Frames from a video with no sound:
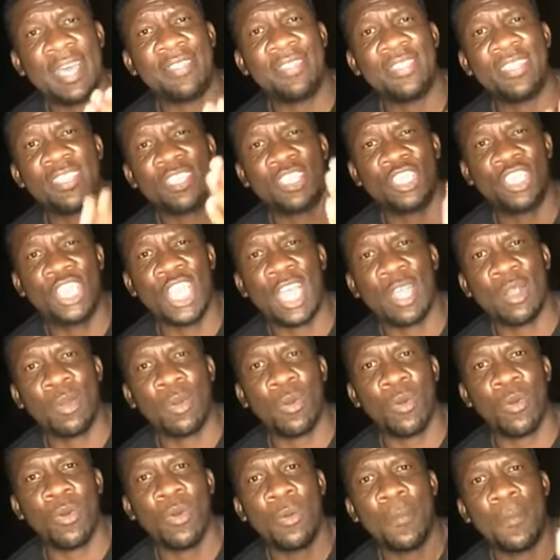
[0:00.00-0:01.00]
and the
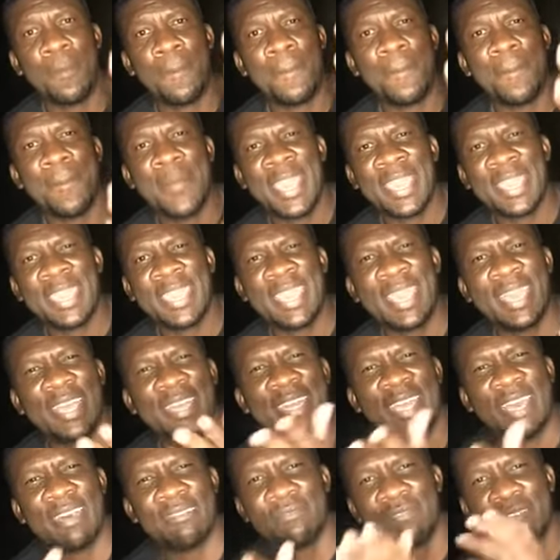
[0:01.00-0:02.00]
charcoal making
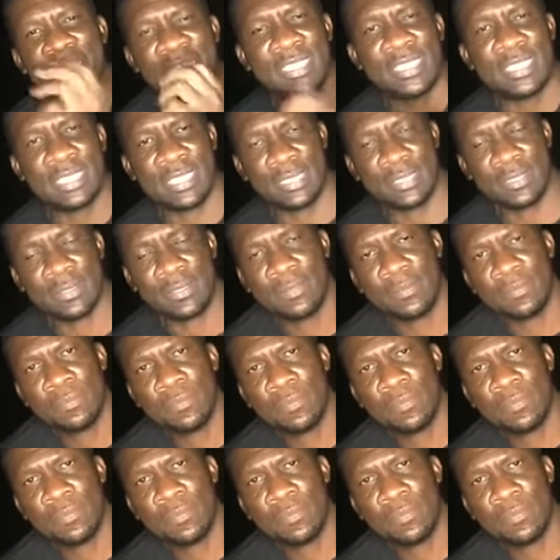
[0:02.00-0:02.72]
and harvesting.